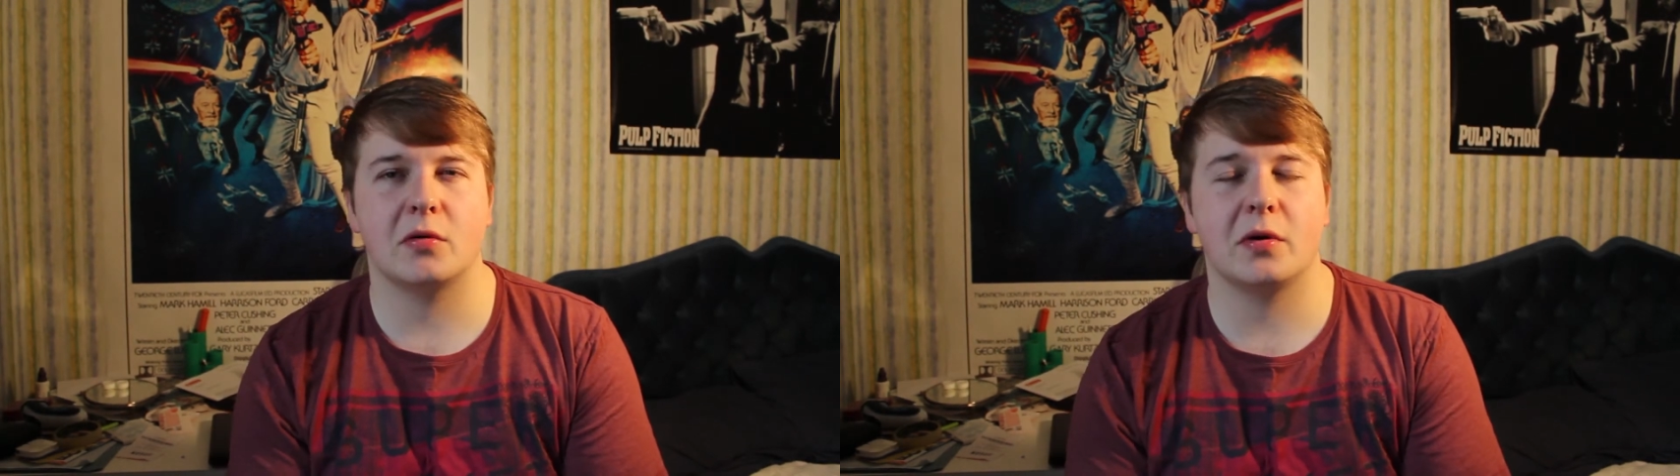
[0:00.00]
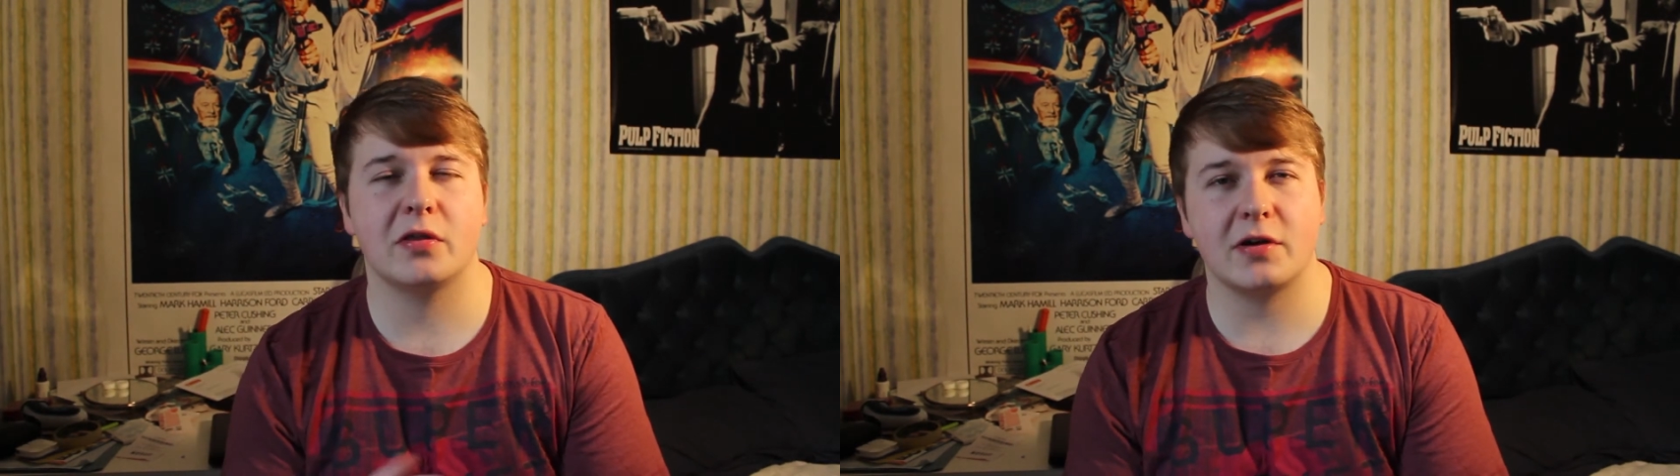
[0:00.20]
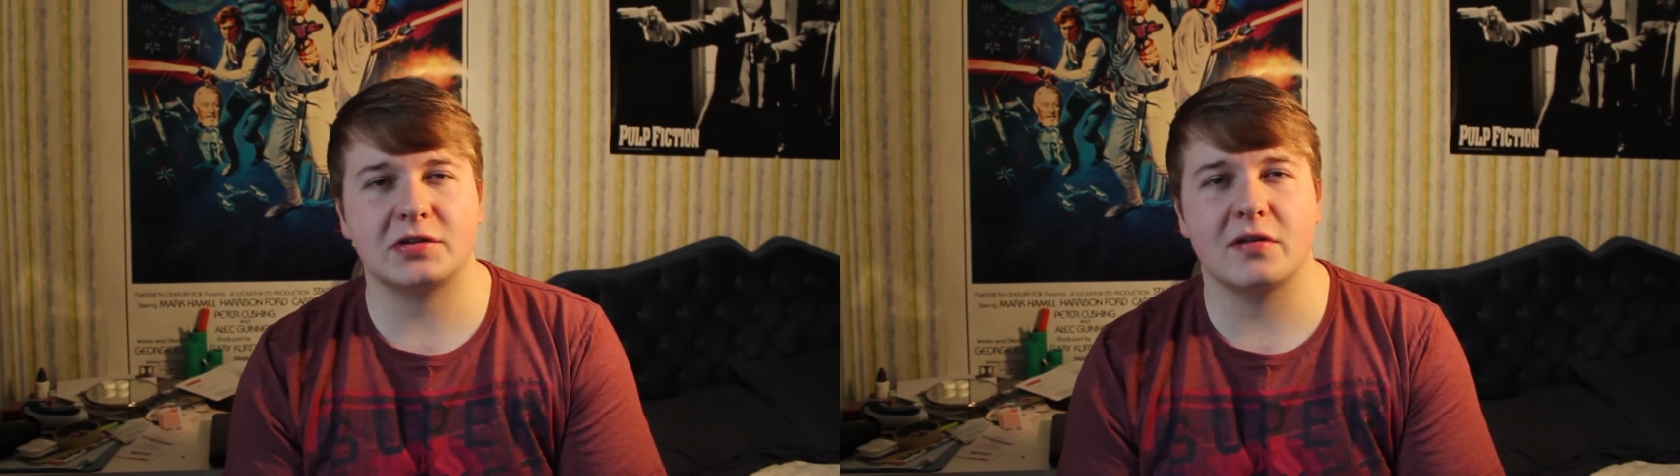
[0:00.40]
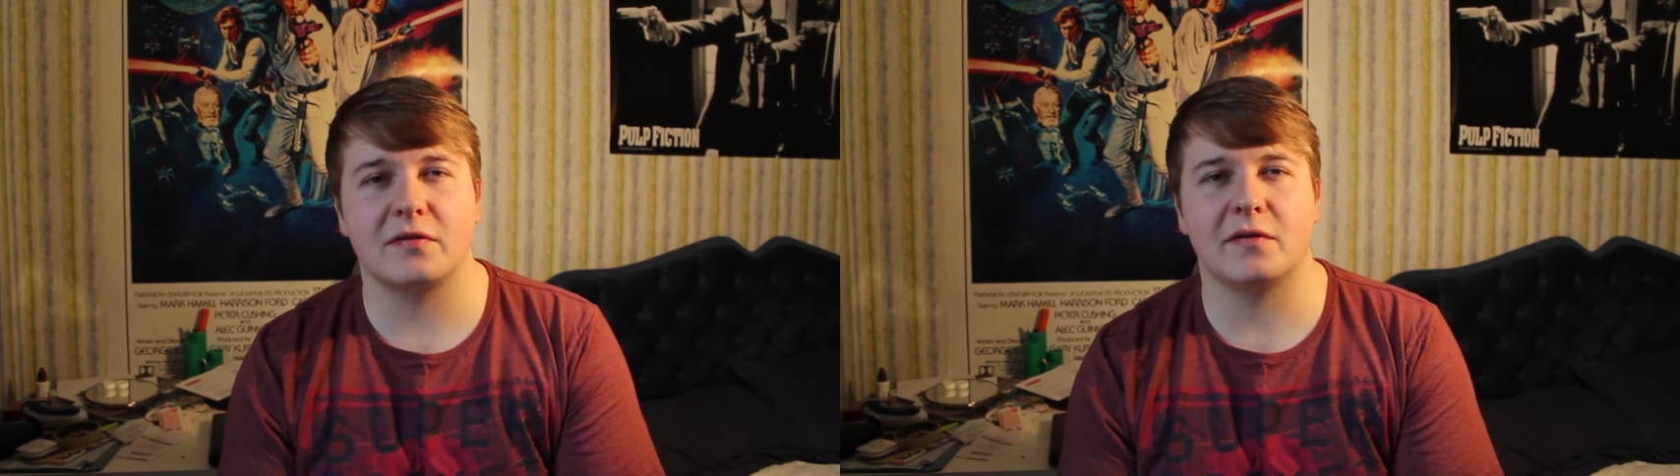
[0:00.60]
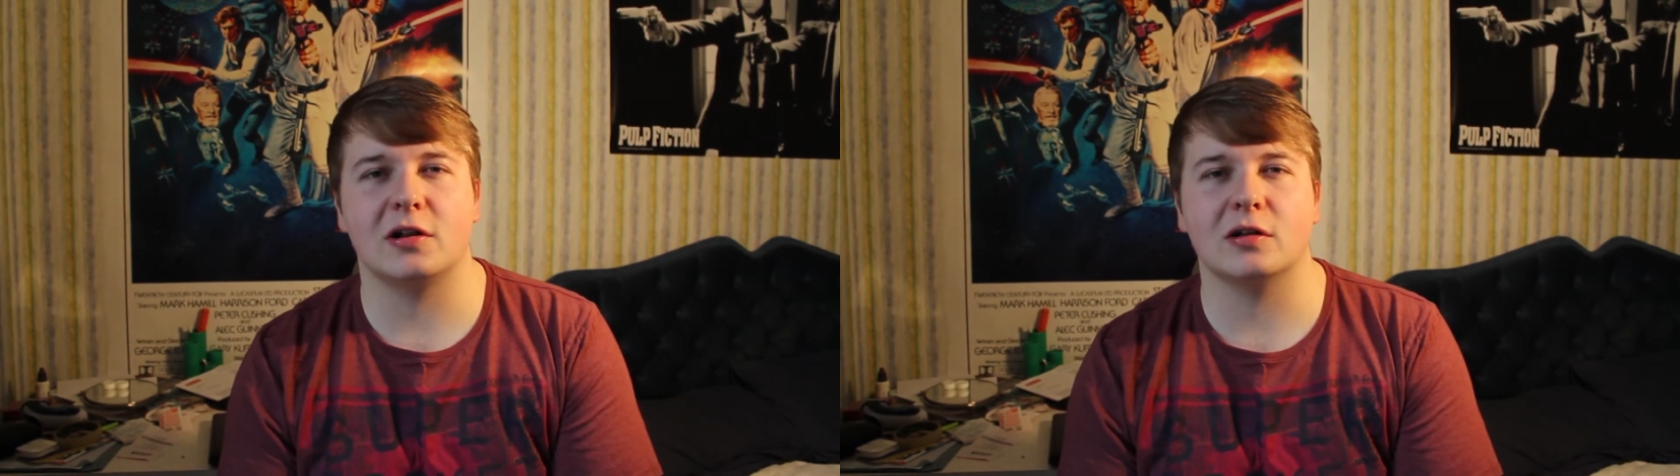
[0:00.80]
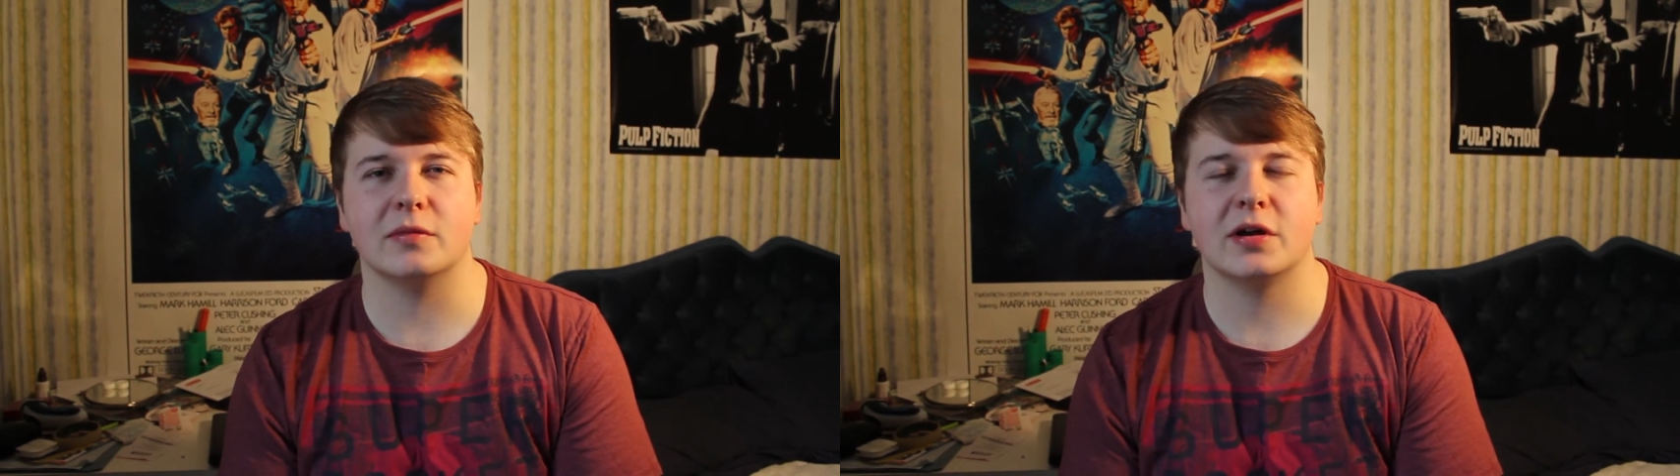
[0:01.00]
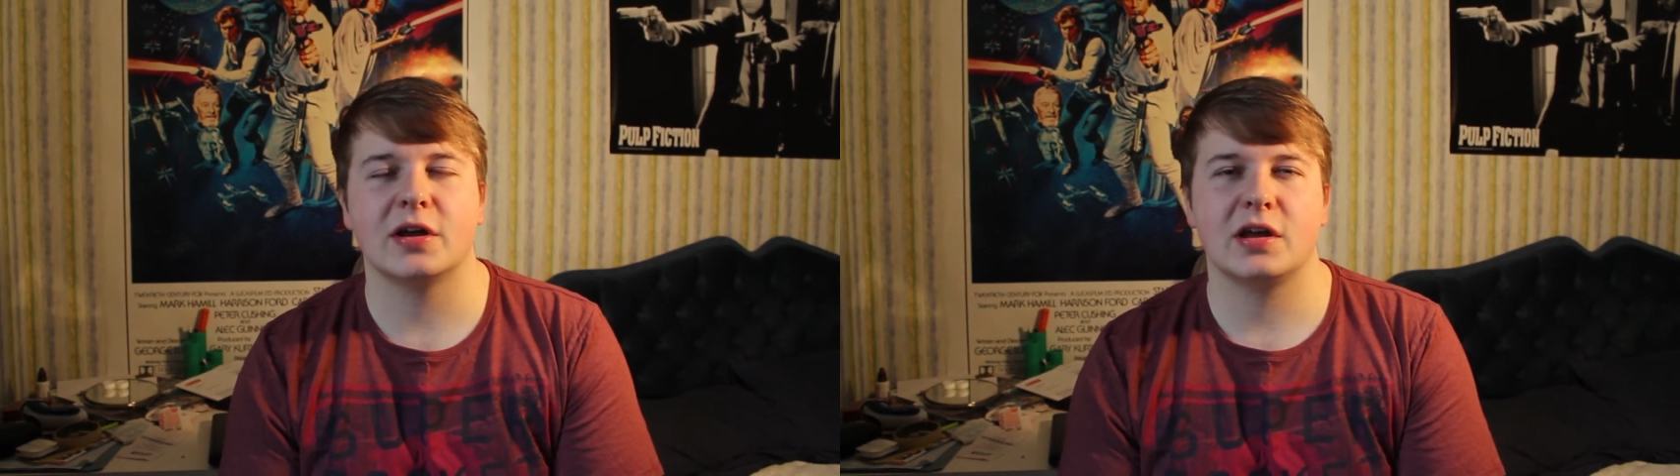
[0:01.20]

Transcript: but when the rest of the film